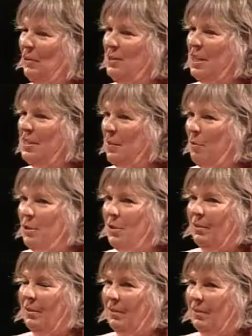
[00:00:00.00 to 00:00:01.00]
say
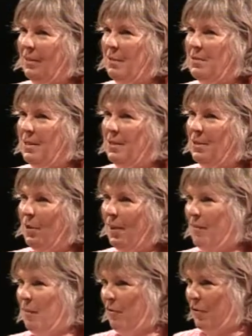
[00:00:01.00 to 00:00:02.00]
someone comes in, you
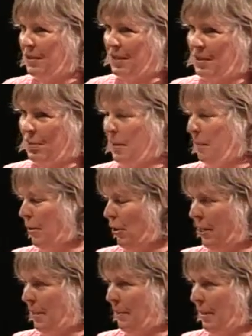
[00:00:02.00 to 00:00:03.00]
have them for a 6-week
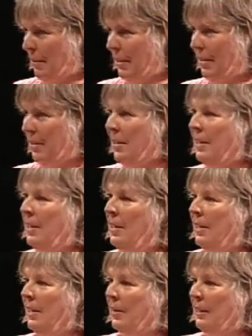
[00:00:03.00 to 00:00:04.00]
period maybe.
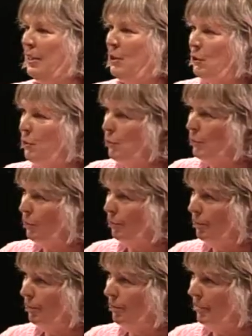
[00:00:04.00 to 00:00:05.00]
Can you
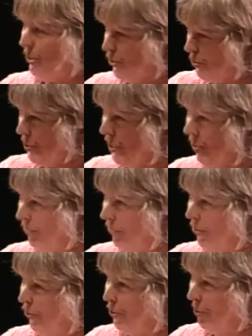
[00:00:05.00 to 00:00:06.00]
tell
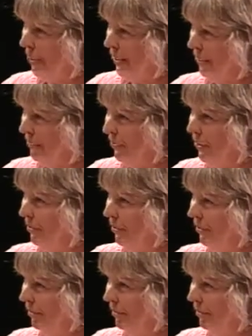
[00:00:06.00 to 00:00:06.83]
their compliance level